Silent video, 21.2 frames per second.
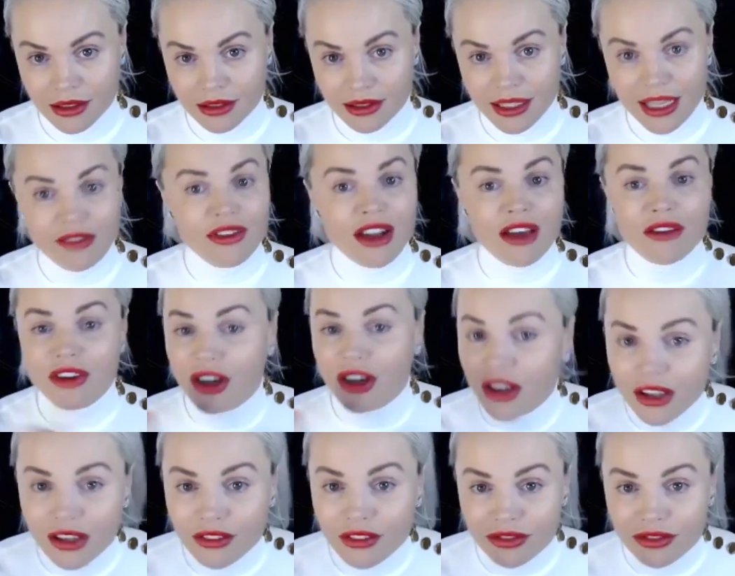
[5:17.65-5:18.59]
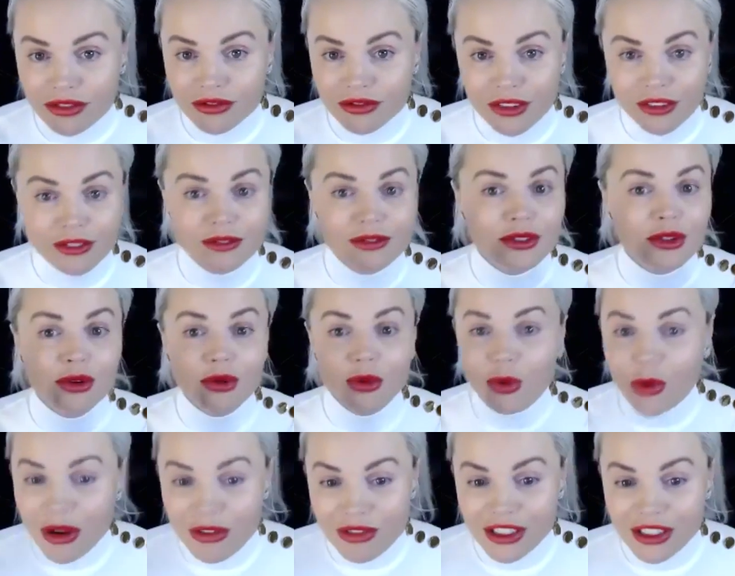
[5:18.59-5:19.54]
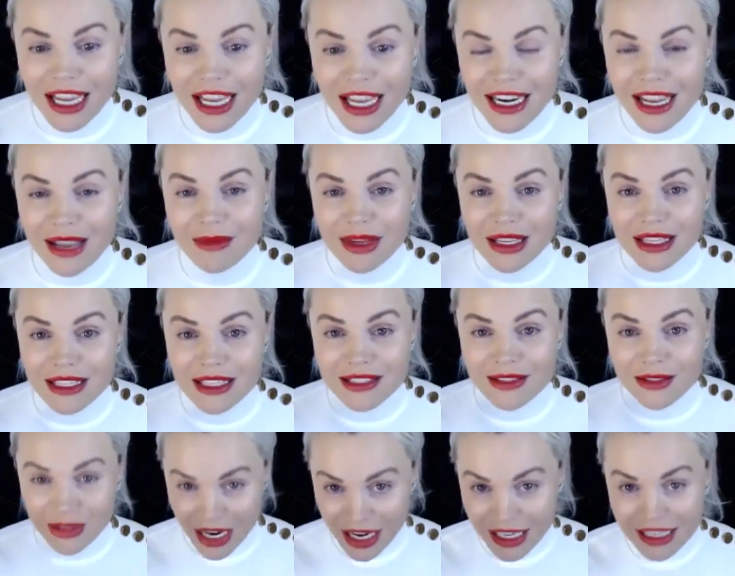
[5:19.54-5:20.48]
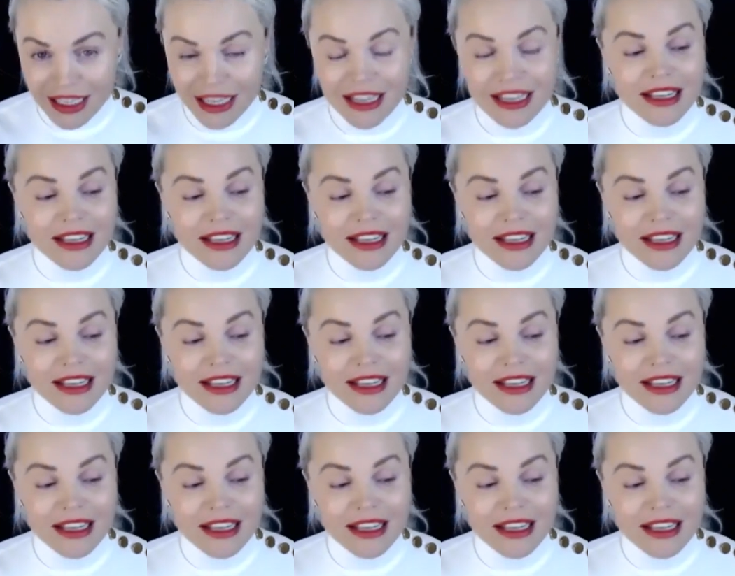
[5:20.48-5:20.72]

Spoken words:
They've never heard of whoever that name is, right?